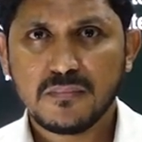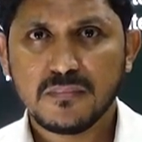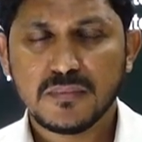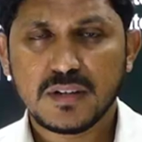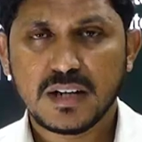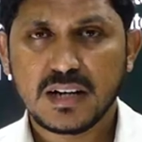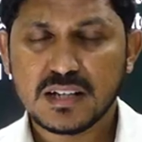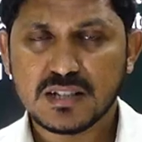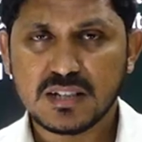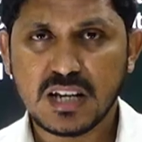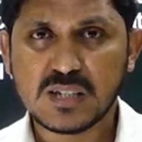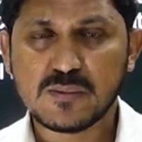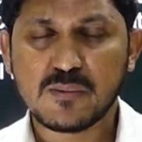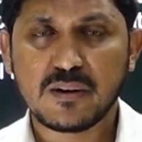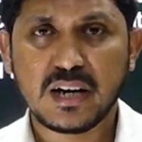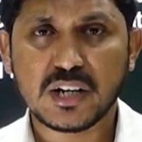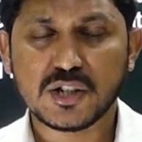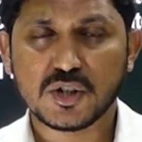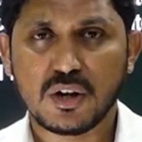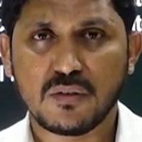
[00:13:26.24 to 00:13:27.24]
That is the
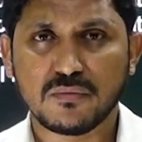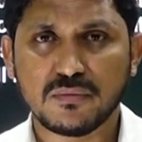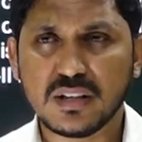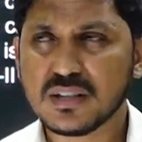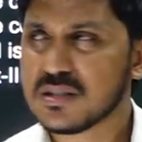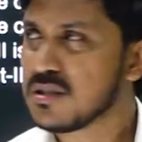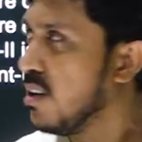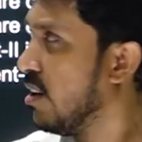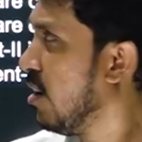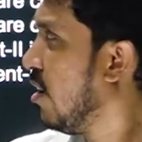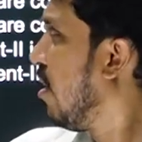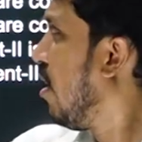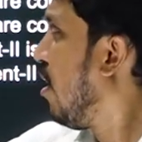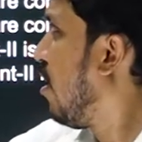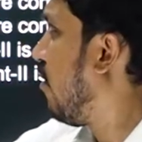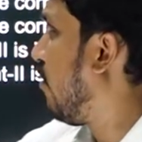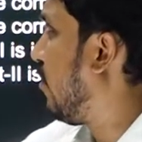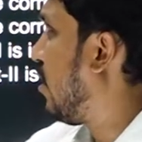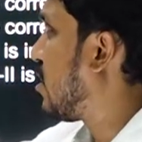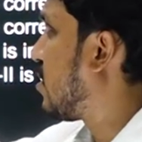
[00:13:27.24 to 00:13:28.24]
explanation of this.
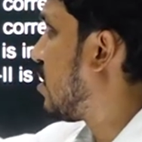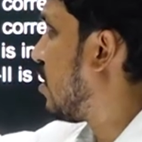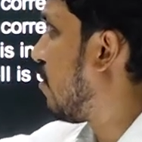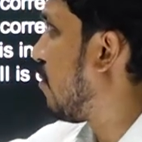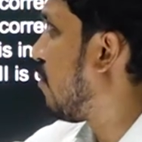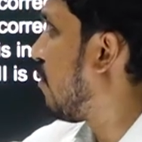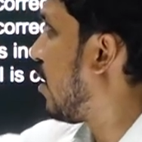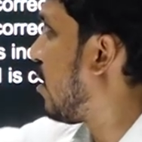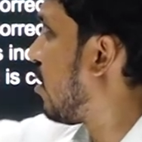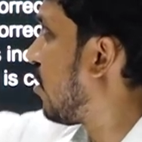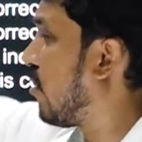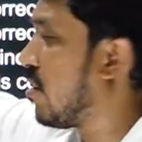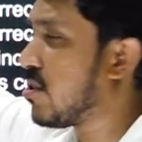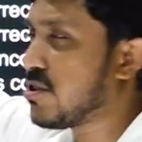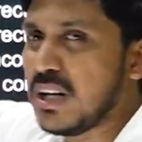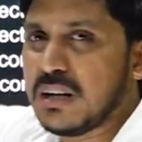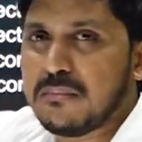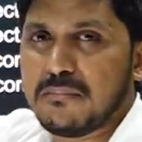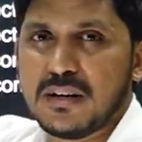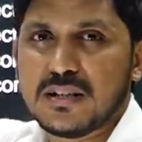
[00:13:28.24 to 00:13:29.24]
This uh, particular
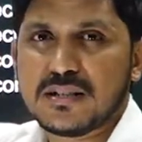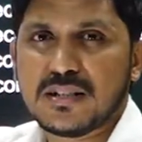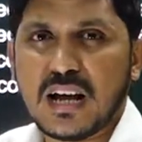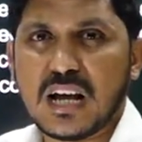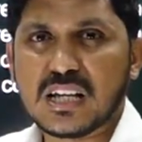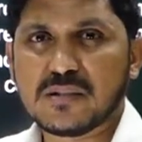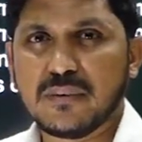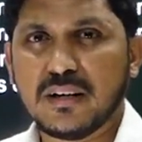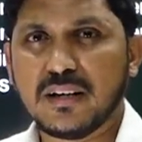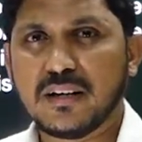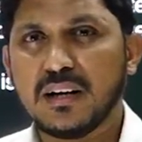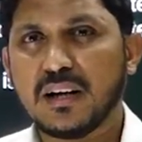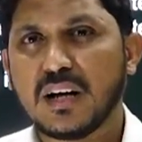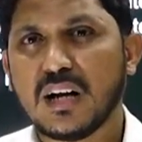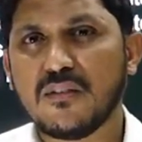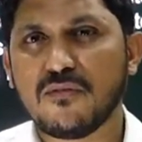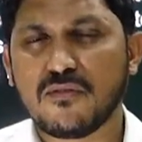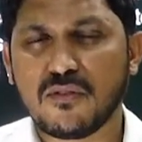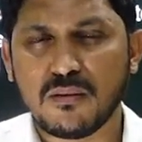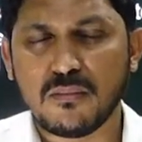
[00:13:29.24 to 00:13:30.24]
statements has been
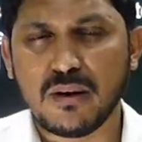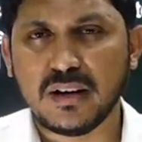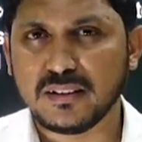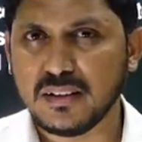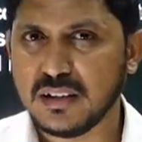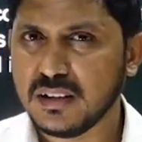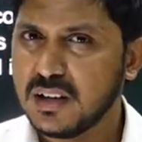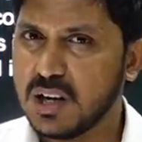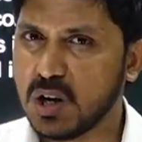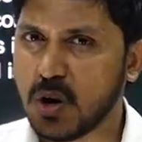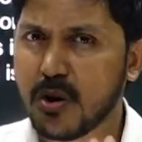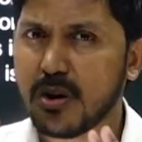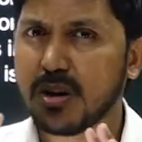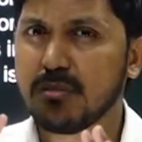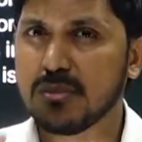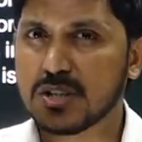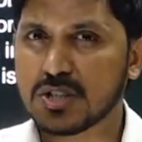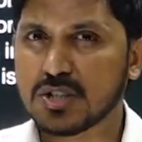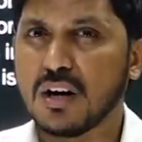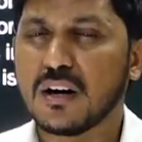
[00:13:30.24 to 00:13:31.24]
taken from I think
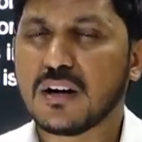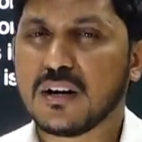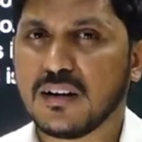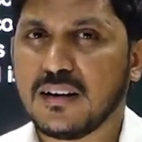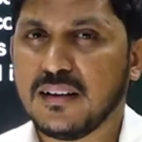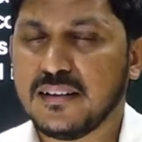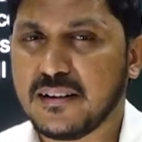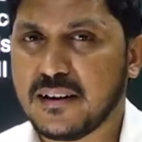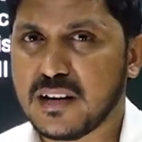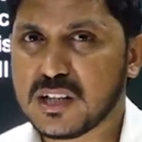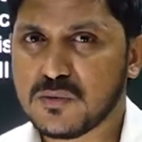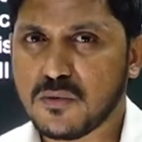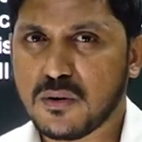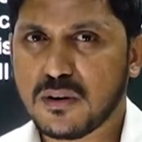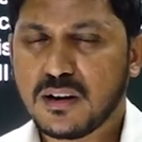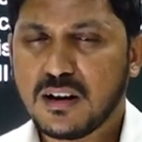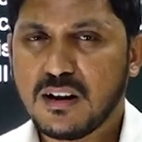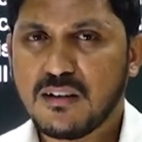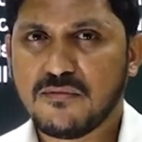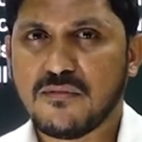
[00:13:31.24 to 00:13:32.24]
economist article that is
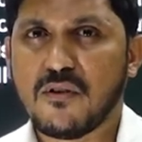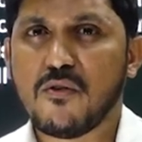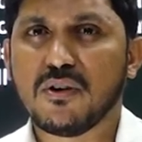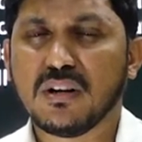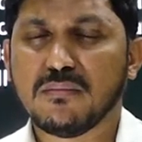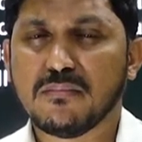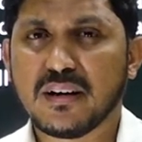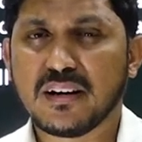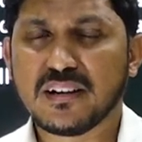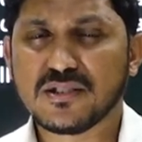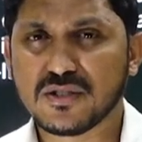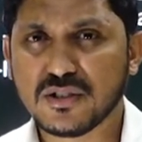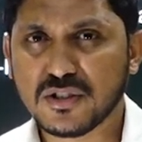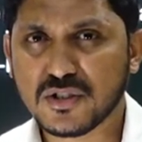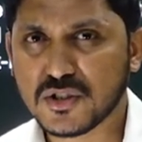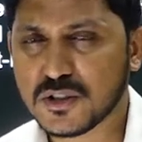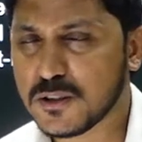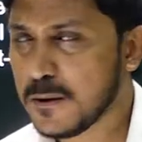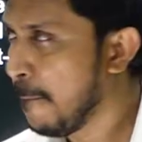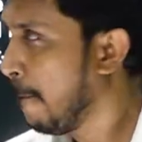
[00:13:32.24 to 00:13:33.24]
what I have found in my
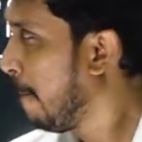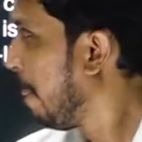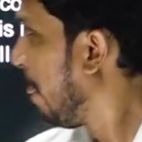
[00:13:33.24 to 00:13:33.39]
research.